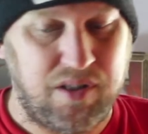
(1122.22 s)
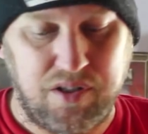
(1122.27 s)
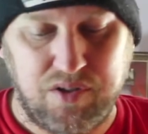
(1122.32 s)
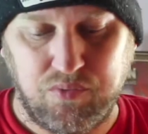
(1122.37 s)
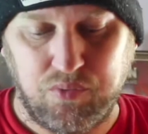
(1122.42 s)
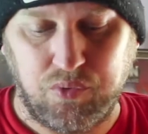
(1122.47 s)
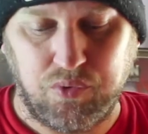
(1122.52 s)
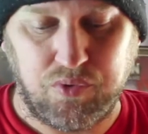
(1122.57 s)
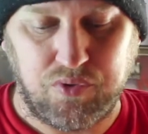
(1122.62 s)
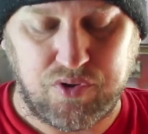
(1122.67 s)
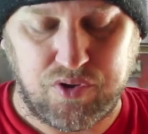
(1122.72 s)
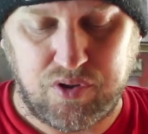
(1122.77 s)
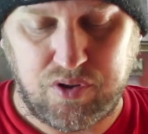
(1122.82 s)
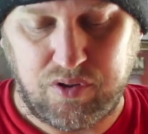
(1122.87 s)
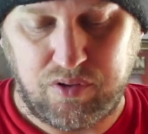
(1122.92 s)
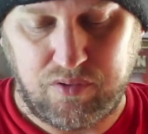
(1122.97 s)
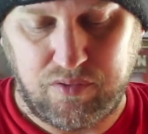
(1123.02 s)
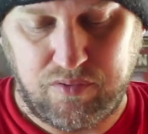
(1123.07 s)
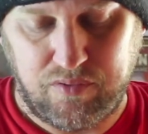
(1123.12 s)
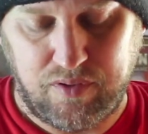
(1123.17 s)
these rules
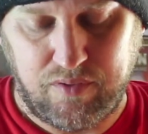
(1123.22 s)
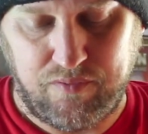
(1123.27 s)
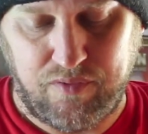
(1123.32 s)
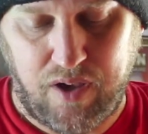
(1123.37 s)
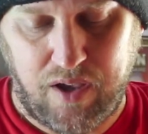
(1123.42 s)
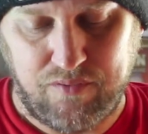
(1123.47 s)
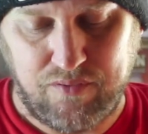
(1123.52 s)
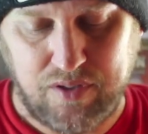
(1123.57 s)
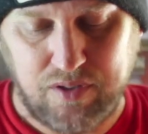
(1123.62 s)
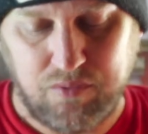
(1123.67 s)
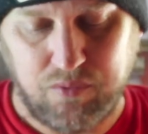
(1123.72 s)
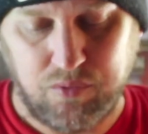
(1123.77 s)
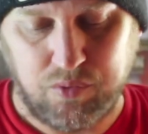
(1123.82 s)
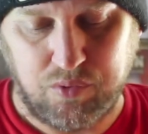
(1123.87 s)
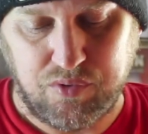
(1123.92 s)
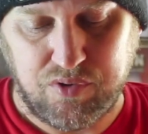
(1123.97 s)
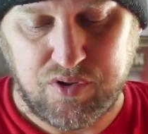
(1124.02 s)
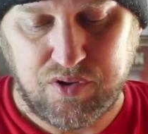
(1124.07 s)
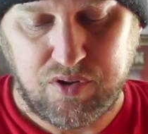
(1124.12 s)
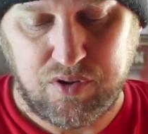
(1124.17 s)
still, the 5e
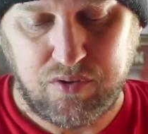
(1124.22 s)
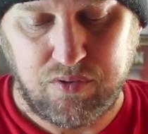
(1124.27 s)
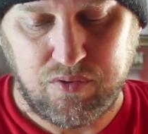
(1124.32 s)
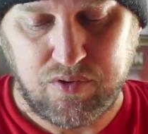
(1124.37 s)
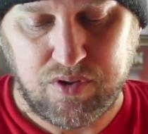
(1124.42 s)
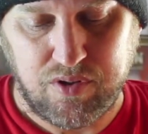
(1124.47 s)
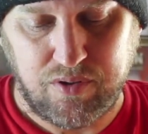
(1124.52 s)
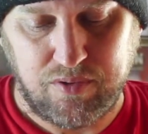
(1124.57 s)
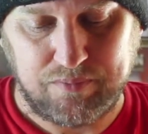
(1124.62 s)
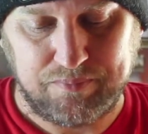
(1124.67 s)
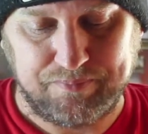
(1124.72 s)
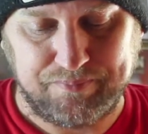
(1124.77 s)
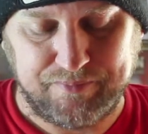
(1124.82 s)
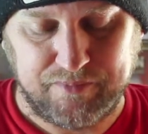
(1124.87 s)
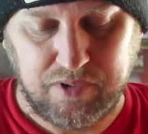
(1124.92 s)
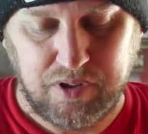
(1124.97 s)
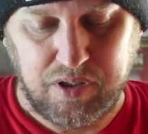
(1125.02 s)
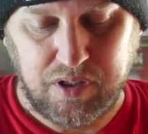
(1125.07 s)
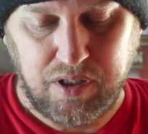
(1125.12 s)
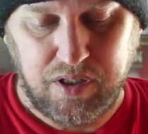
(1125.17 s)
rules too, so
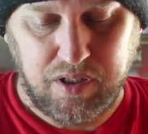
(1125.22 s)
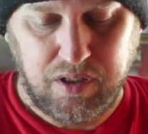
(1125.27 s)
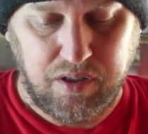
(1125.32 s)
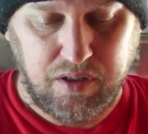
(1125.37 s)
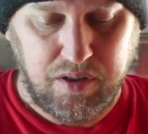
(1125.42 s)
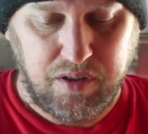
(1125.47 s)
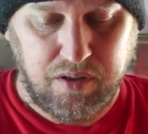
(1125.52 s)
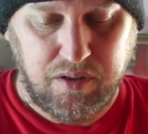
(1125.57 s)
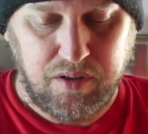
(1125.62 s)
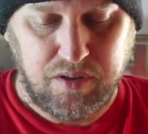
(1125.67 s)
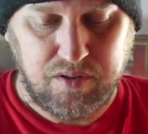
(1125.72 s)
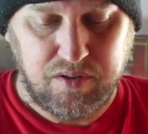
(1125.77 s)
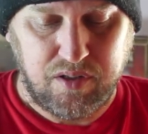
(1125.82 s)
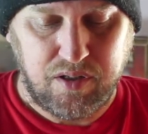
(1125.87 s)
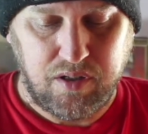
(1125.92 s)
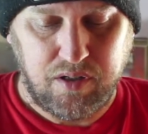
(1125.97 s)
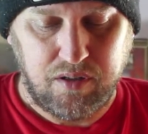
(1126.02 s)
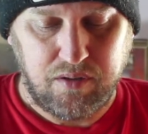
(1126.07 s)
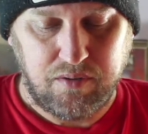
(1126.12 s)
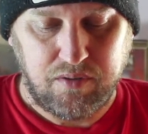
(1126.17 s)
let's see.